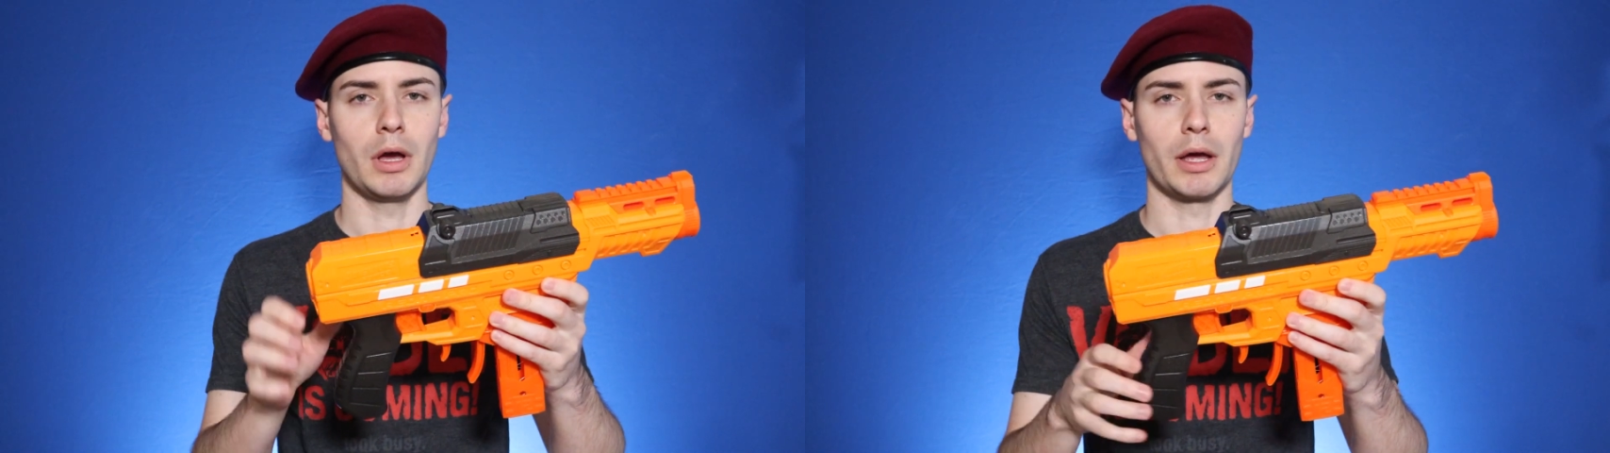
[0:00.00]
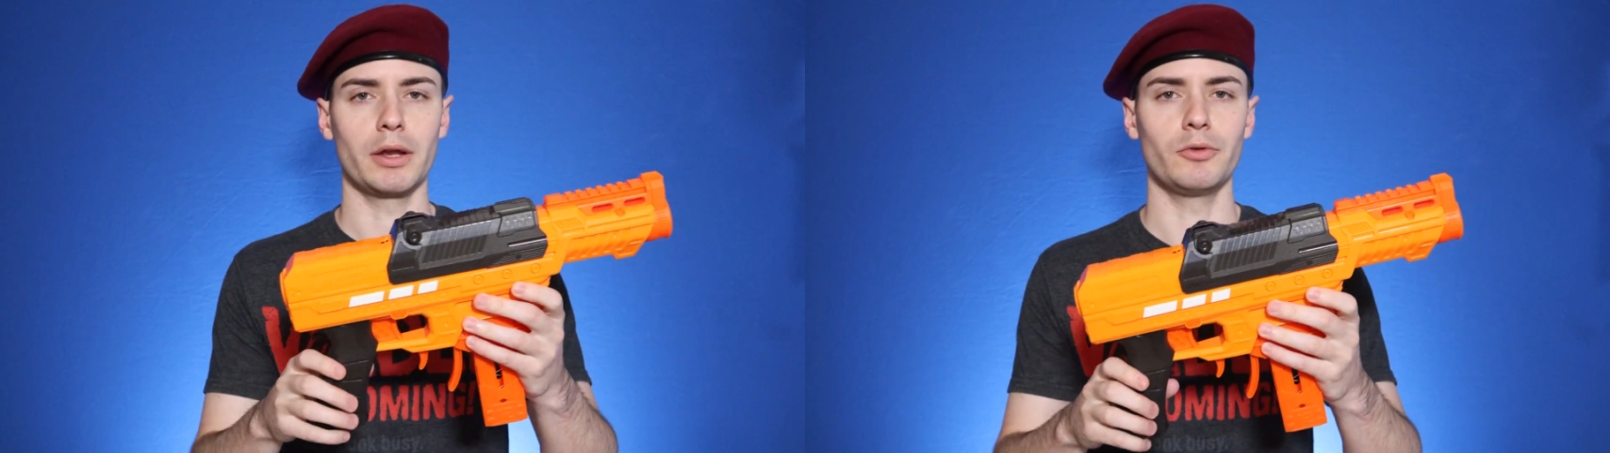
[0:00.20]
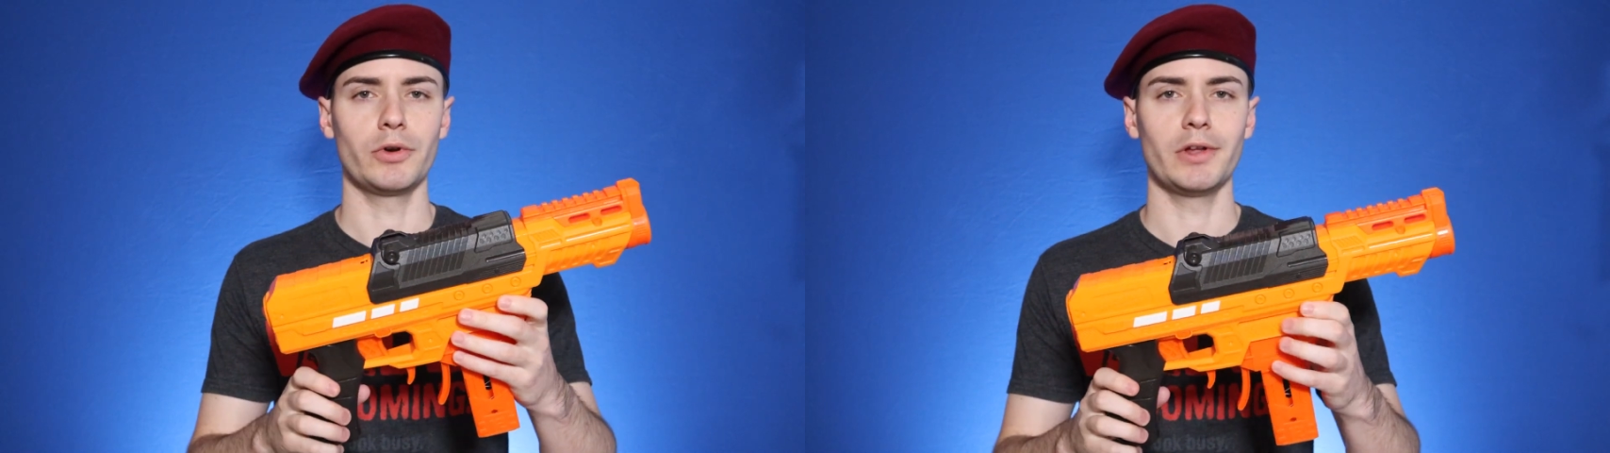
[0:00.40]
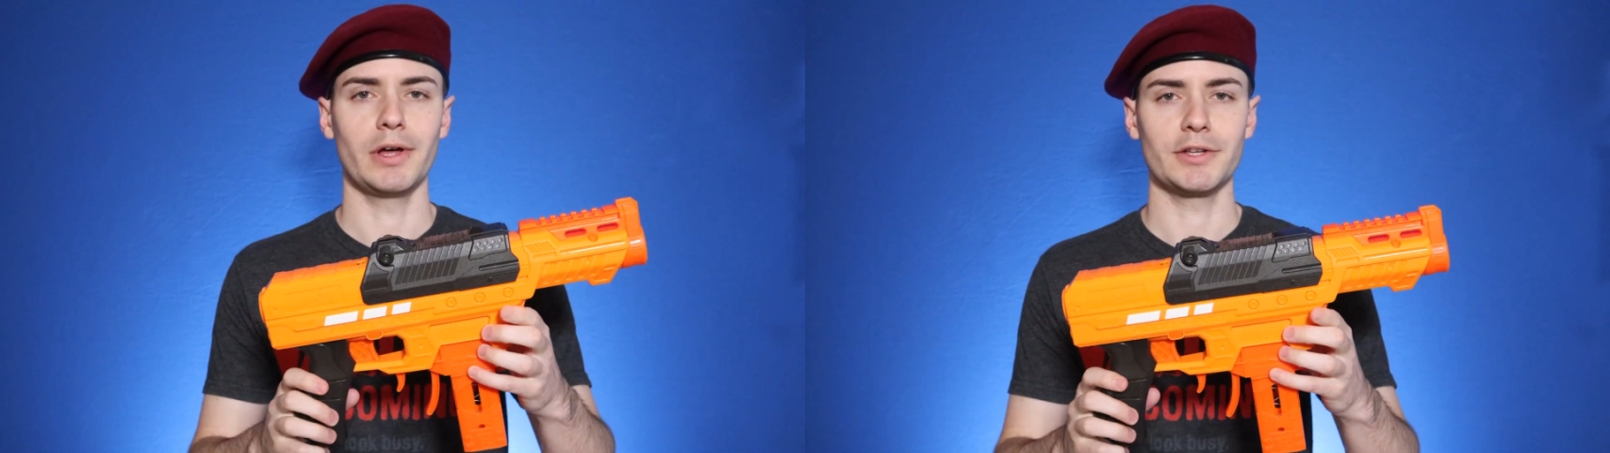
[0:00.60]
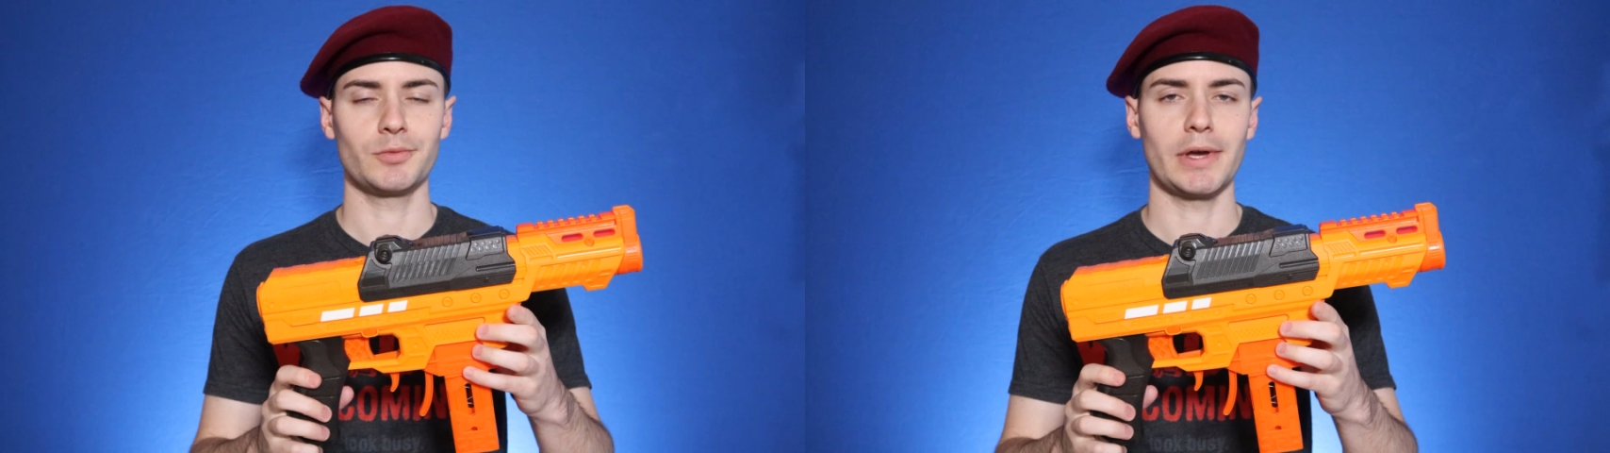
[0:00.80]
I didn't
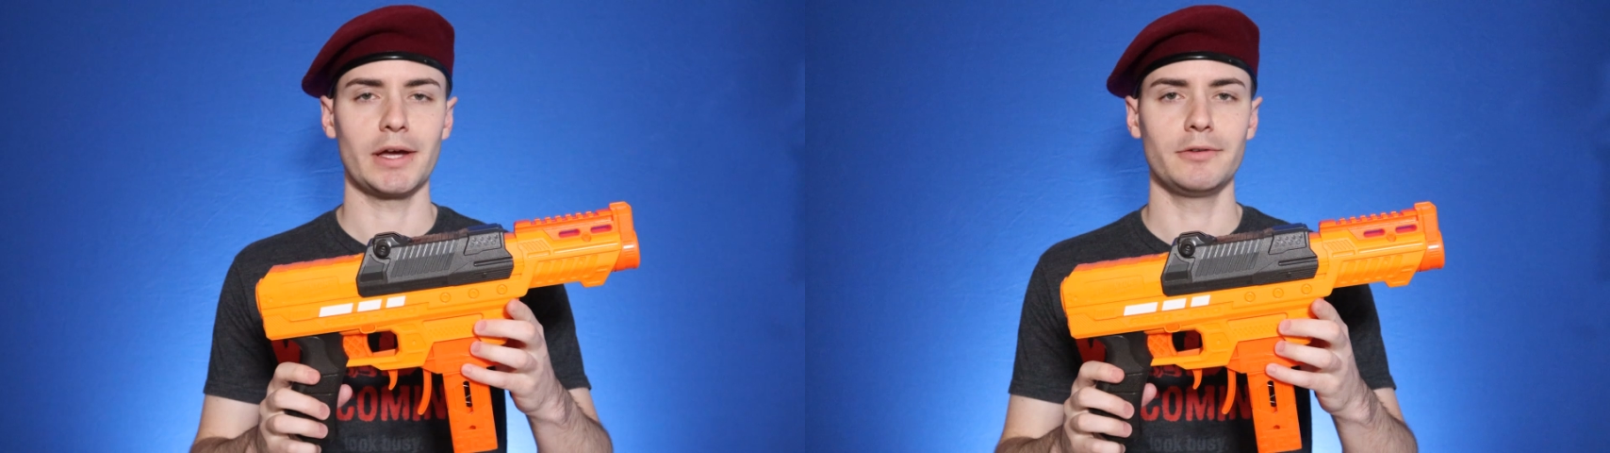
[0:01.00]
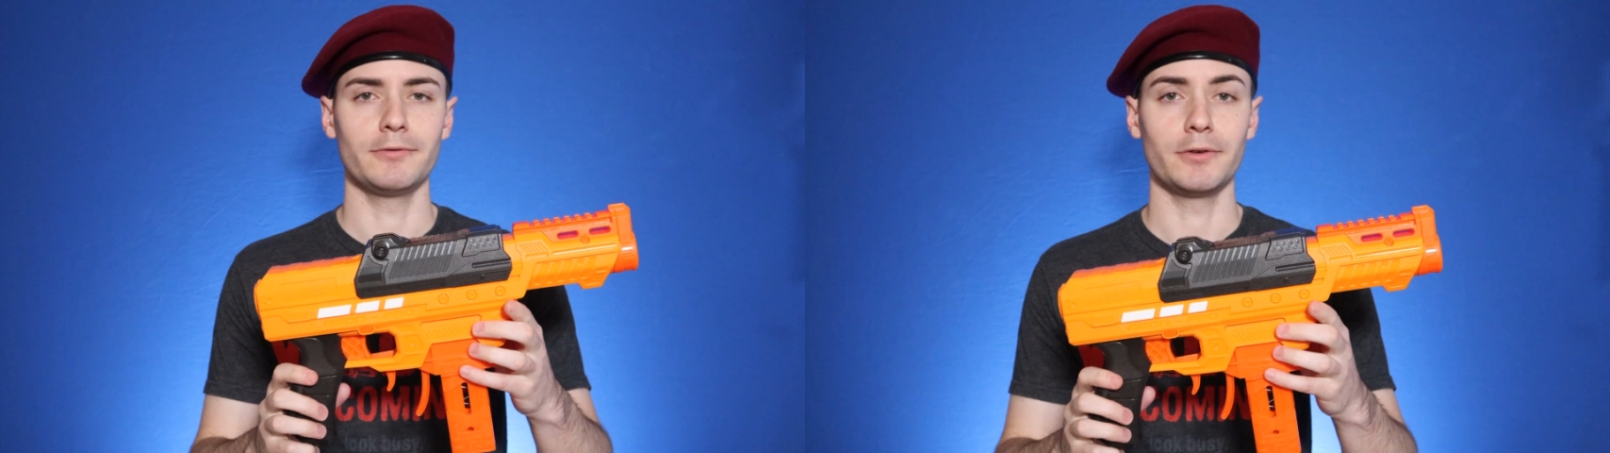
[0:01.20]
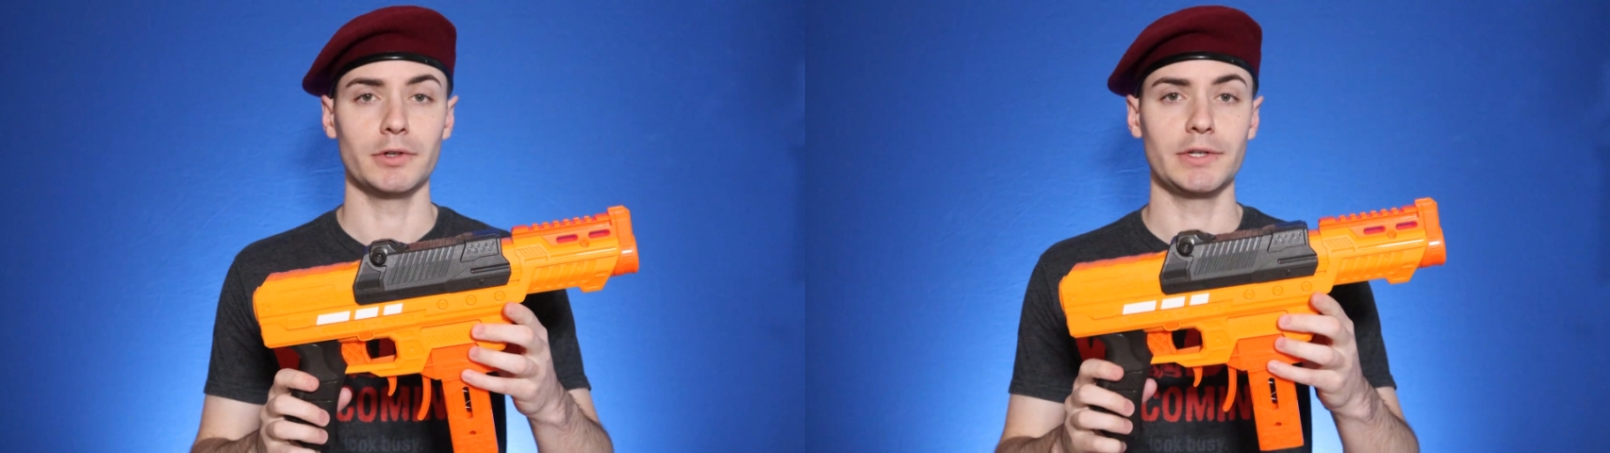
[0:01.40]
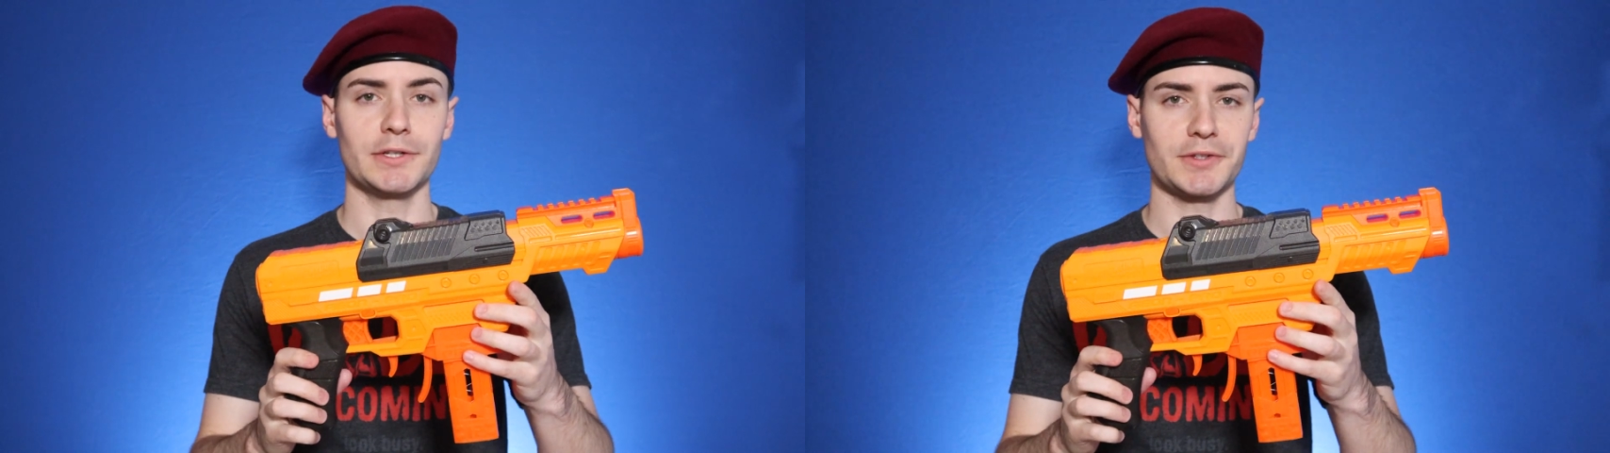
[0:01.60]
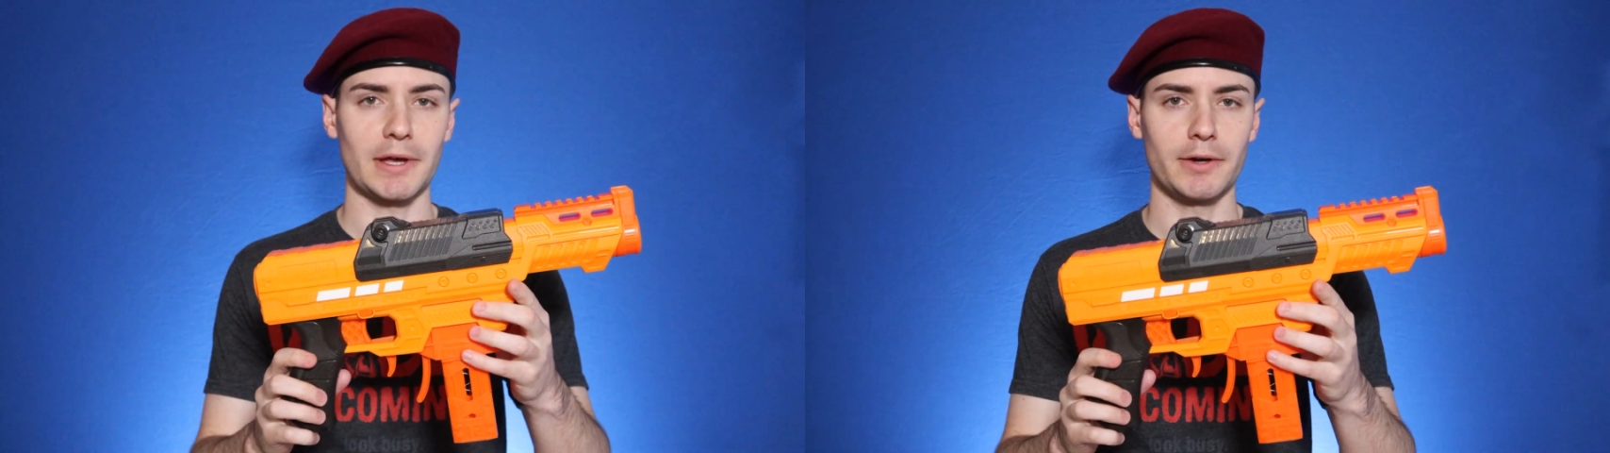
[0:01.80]
realize we hadn't fully
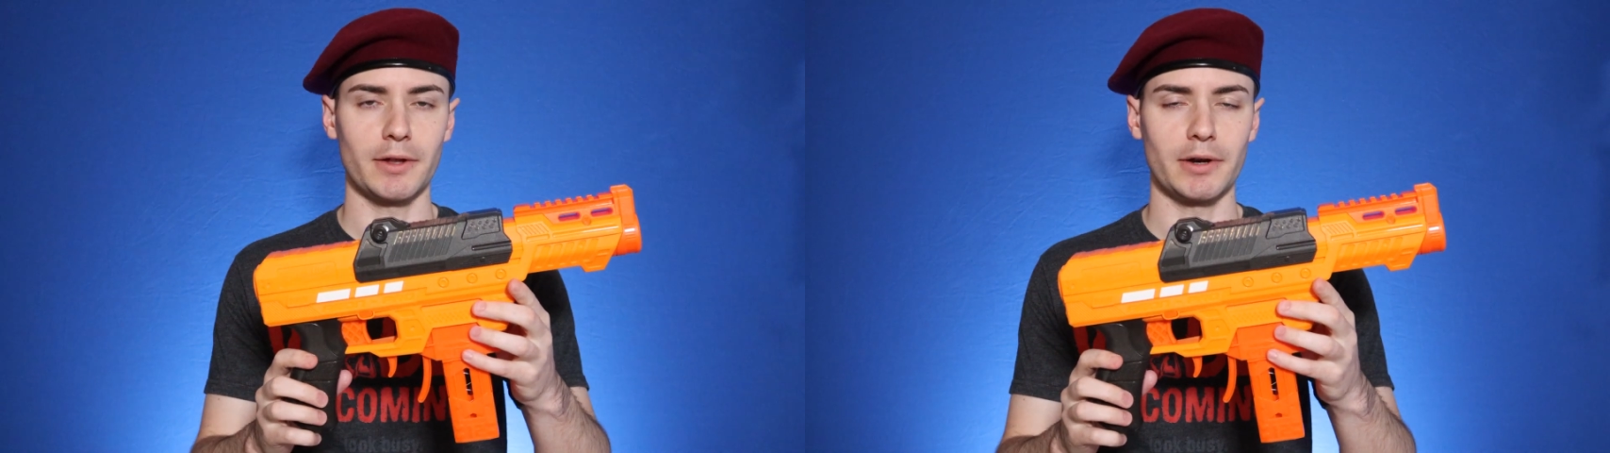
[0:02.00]
decided